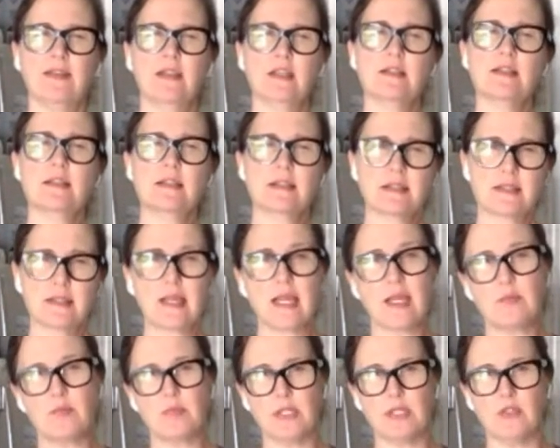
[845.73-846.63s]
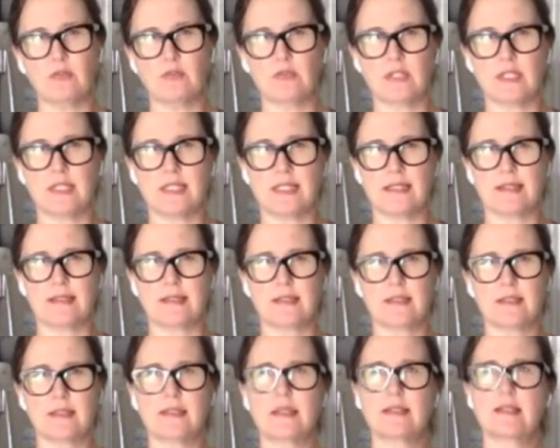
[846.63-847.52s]
there's a slight bit of
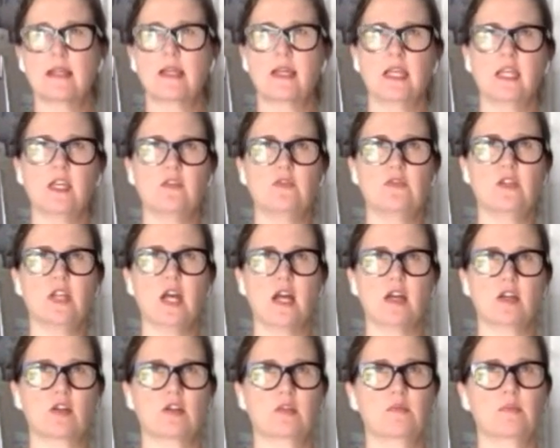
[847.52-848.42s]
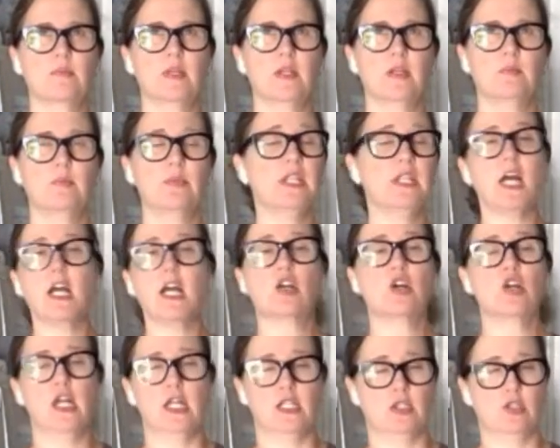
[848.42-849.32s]
resistance, if not, but
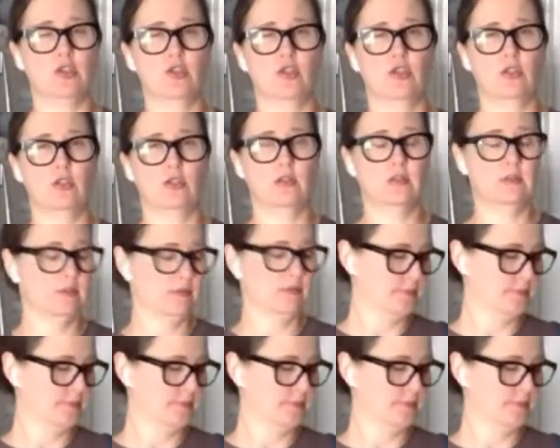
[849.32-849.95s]
not crunch.